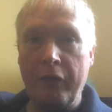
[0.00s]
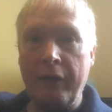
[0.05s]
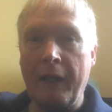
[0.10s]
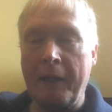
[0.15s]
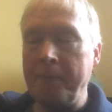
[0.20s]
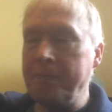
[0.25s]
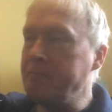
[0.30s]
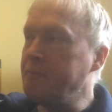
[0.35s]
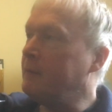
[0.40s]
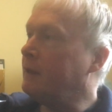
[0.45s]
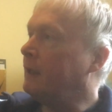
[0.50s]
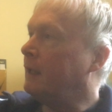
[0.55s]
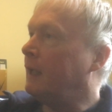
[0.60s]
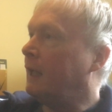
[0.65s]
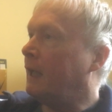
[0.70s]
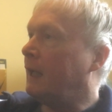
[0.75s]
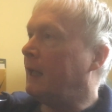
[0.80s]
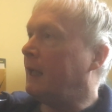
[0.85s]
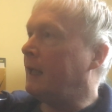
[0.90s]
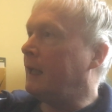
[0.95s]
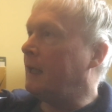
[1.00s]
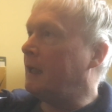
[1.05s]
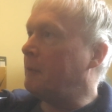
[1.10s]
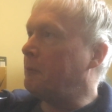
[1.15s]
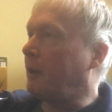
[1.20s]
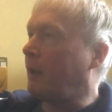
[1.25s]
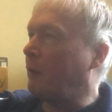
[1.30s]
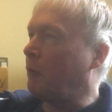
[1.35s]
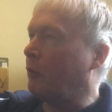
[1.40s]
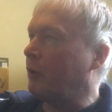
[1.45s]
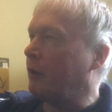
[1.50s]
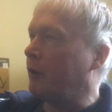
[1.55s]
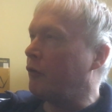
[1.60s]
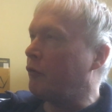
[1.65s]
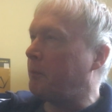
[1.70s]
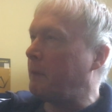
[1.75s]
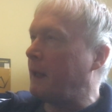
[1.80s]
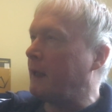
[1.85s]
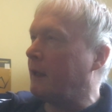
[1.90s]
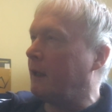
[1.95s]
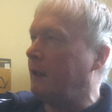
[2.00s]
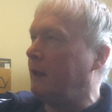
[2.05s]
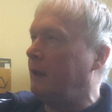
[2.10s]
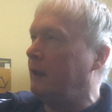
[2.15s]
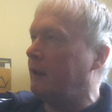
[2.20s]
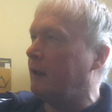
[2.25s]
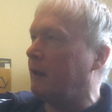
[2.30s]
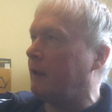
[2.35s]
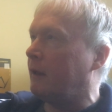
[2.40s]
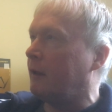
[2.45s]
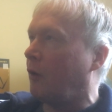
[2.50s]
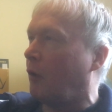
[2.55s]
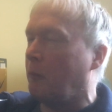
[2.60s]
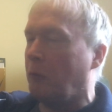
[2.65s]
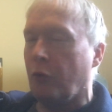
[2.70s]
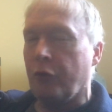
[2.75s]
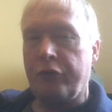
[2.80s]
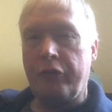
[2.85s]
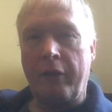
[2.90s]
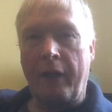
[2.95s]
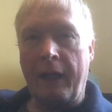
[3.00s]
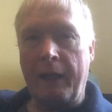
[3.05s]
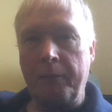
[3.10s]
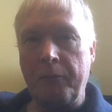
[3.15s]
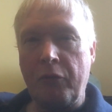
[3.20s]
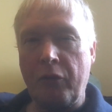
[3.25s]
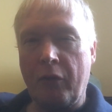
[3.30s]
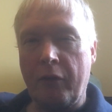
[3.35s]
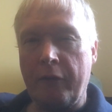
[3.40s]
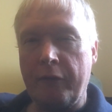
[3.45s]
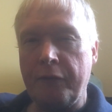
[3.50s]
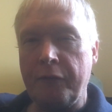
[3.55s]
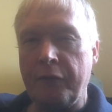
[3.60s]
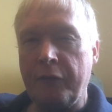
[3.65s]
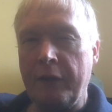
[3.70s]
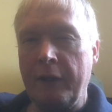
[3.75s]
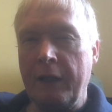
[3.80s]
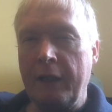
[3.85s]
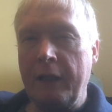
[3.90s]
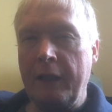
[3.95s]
them, but I want to spend a lot more time sort of